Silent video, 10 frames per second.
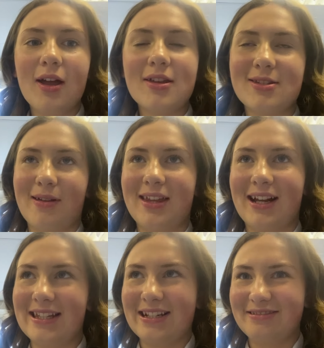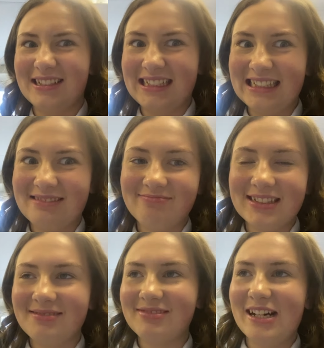So I think I did all right in that
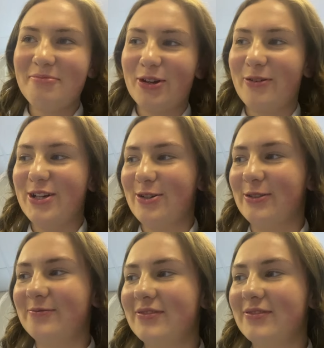part, but I'm not quite sure.